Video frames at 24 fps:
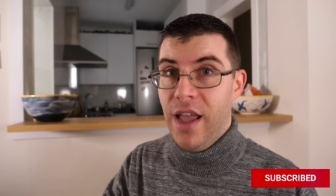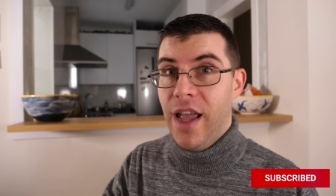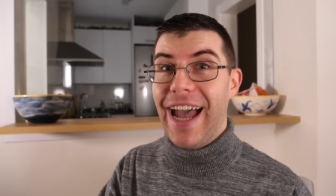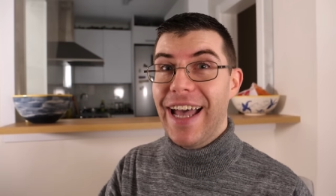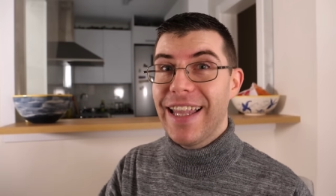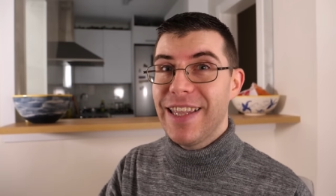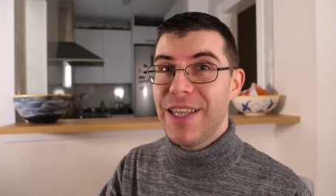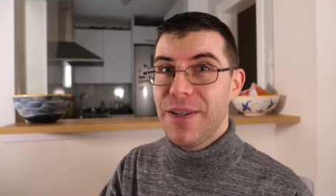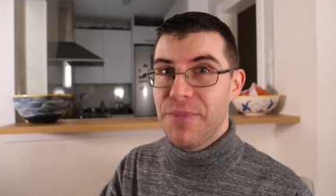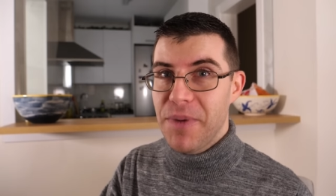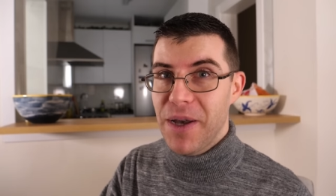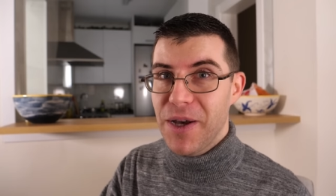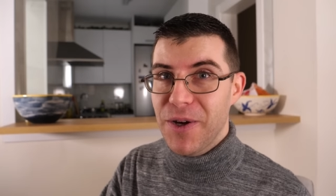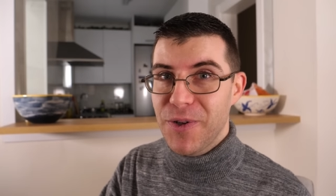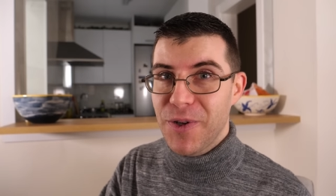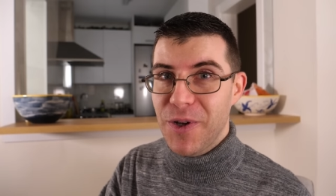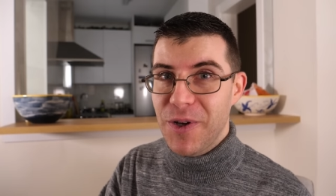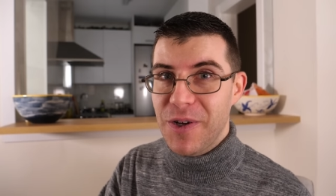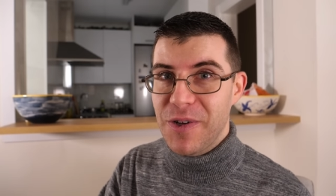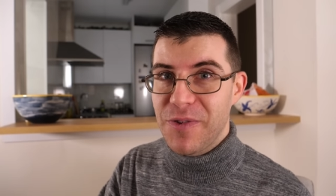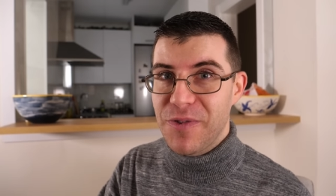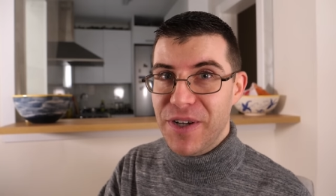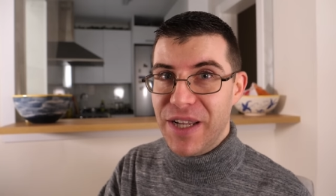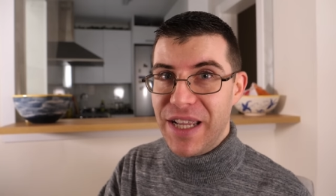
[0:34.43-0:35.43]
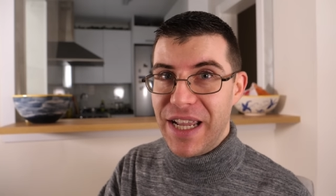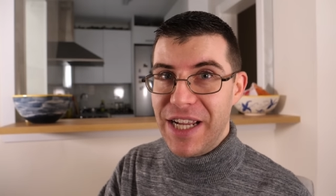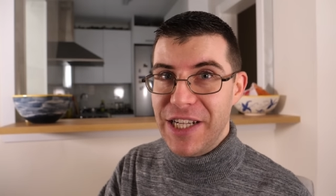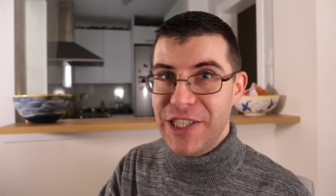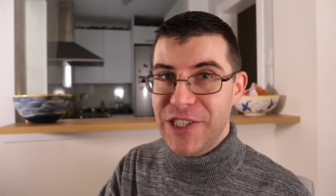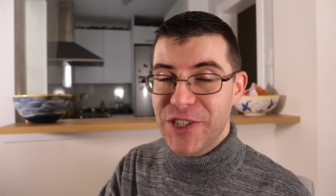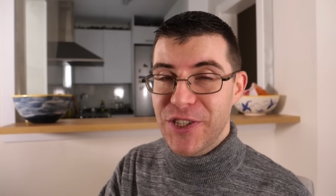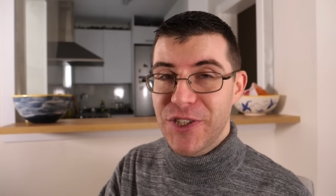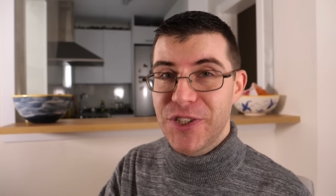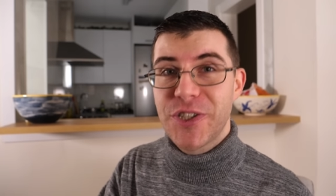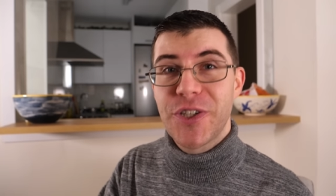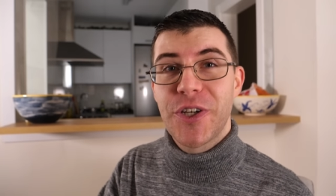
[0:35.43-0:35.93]
and the bell
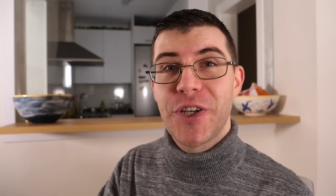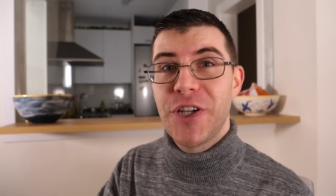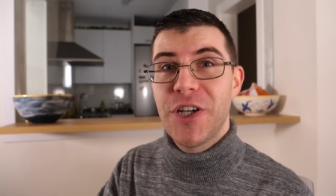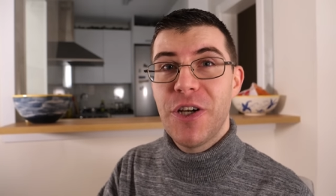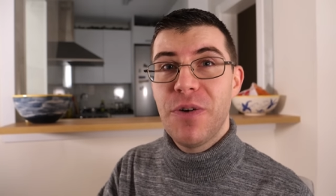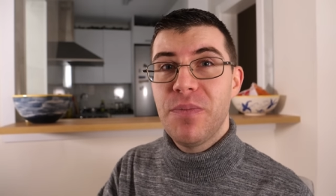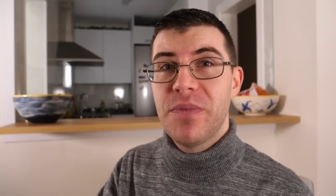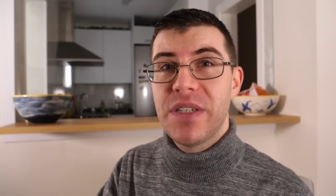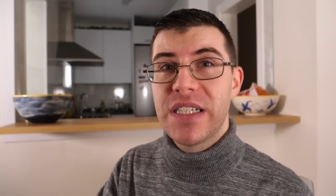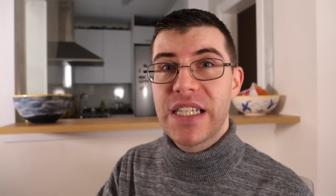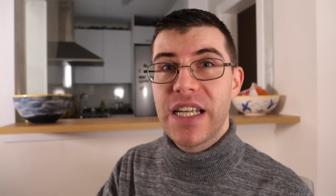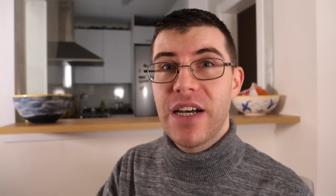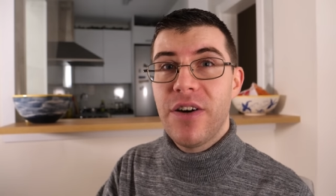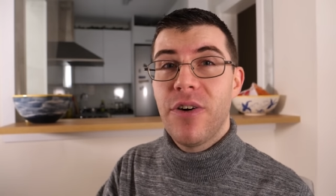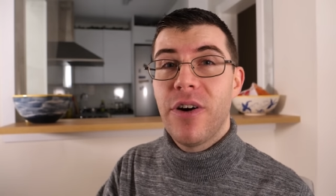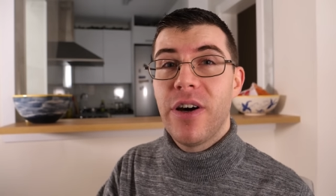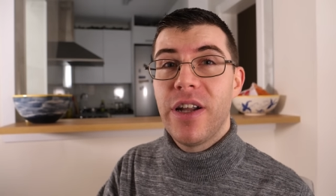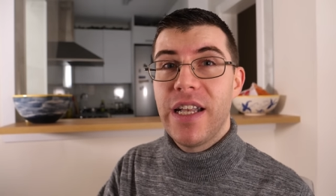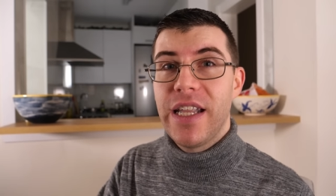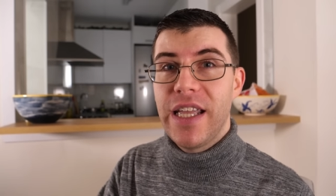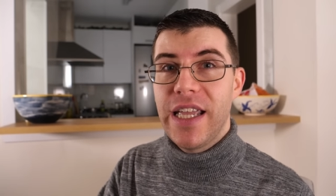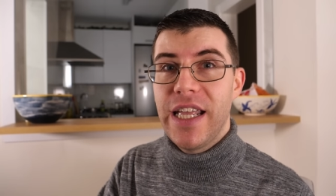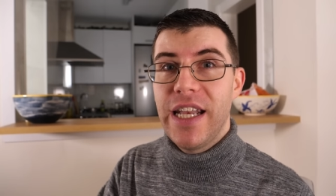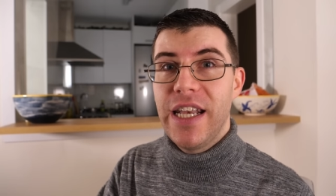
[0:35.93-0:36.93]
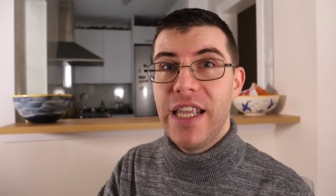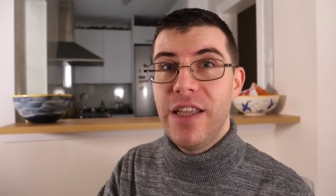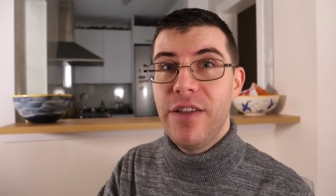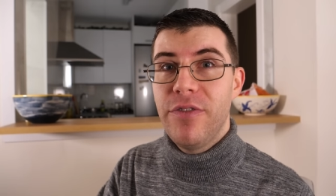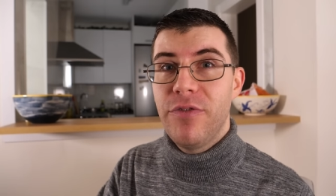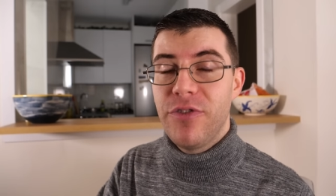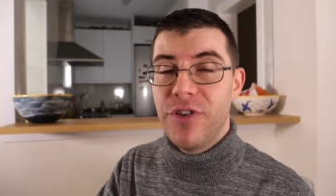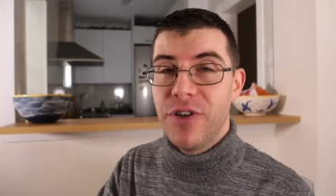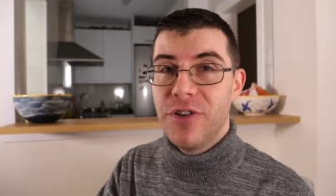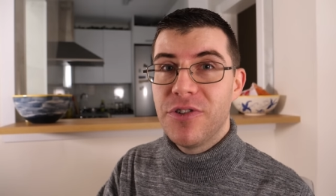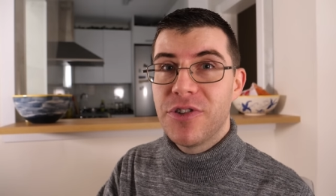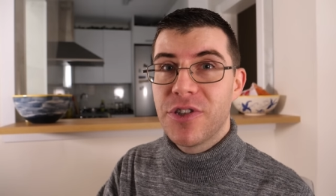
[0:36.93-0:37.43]
notification so you don't miss out on any
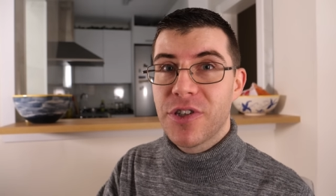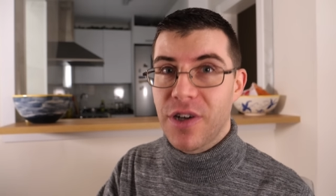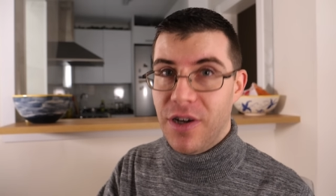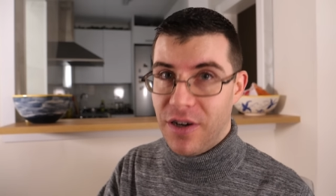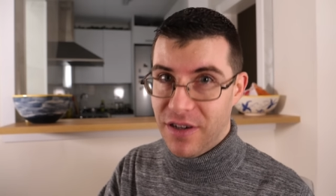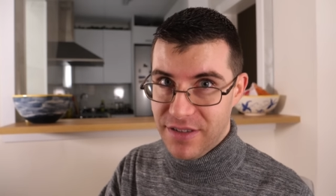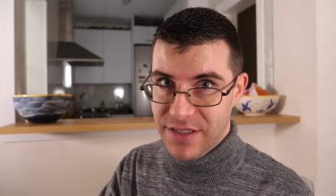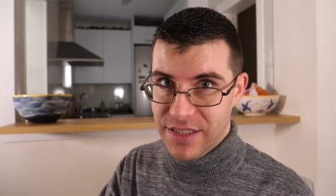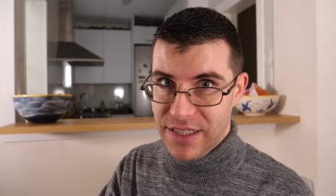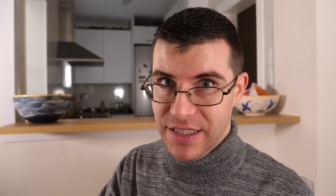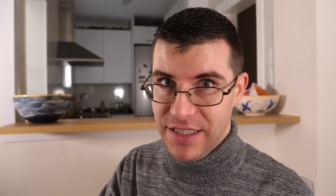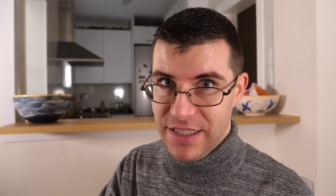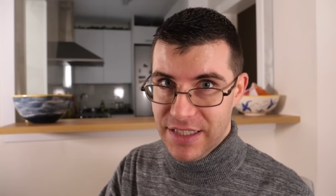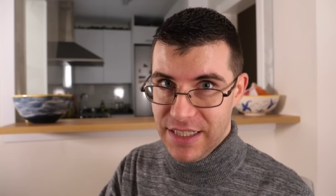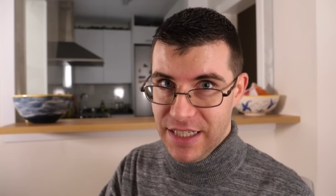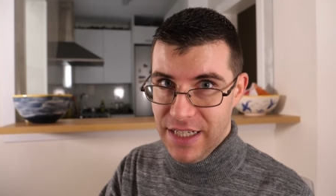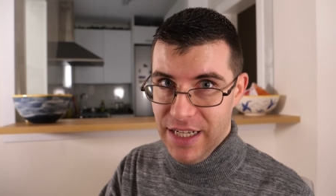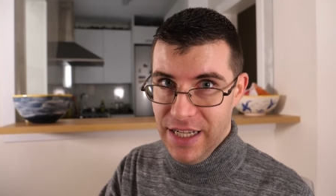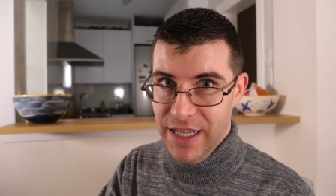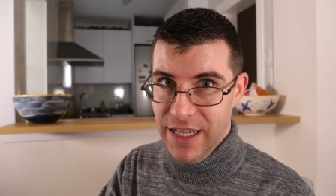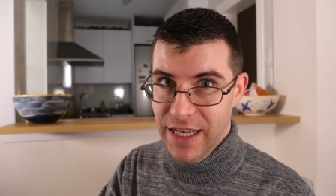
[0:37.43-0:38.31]
future content.